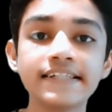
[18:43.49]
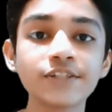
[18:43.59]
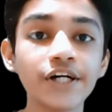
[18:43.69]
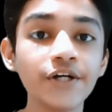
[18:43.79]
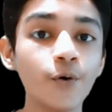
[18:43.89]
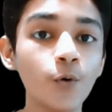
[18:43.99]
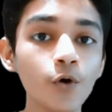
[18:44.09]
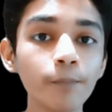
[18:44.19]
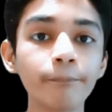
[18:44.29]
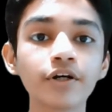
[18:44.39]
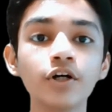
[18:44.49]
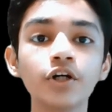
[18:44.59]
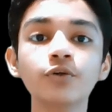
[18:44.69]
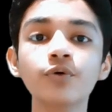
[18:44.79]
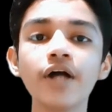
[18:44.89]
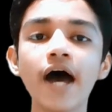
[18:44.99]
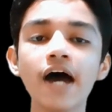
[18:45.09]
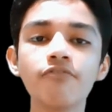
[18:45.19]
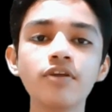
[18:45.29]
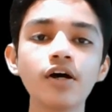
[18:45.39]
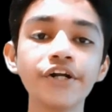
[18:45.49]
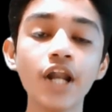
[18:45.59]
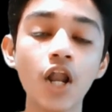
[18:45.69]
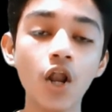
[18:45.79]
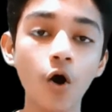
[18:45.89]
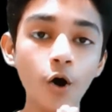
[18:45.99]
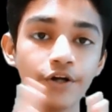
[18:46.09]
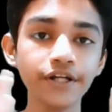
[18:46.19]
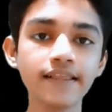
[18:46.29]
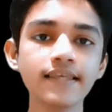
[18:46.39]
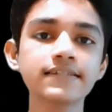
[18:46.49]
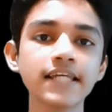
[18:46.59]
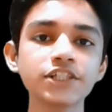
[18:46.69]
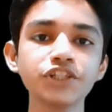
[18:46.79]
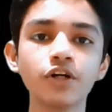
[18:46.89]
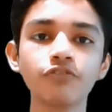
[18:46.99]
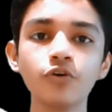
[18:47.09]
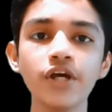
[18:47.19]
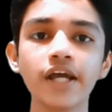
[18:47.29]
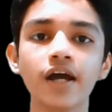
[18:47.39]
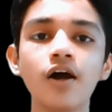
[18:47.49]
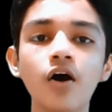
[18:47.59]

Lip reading: So I hope you would have learned a lot in this session of today